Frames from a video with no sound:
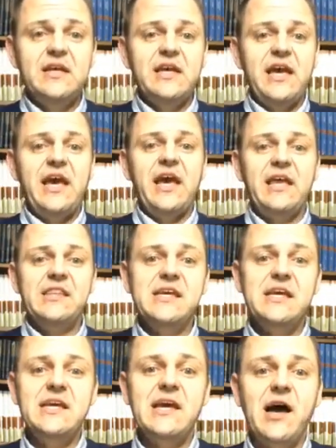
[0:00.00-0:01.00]
and
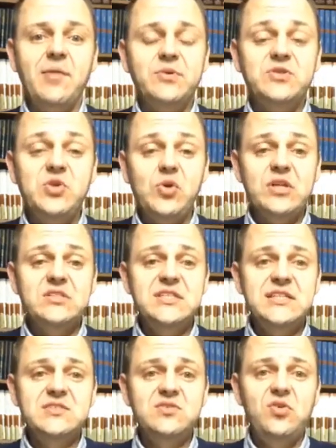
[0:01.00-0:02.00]
the
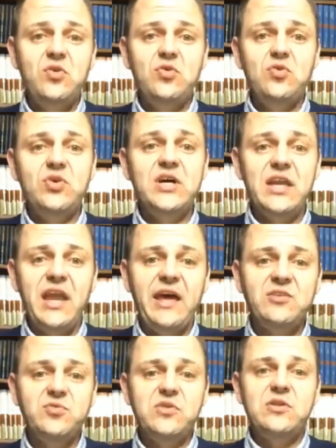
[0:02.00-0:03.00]
opportunity to
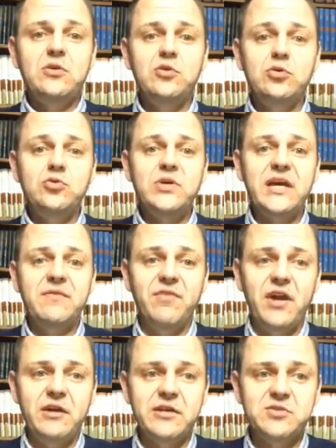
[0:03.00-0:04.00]
connect with you in
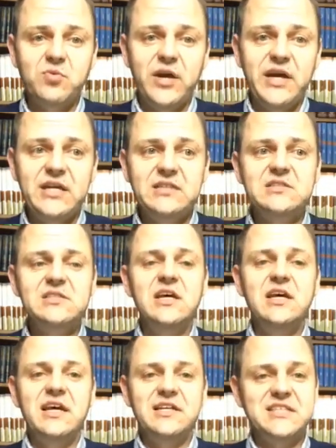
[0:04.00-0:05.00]
various ways.
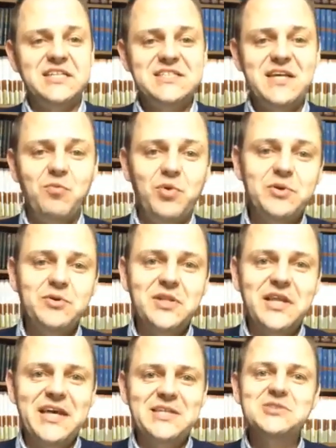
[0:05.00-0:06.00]
As I said, we were late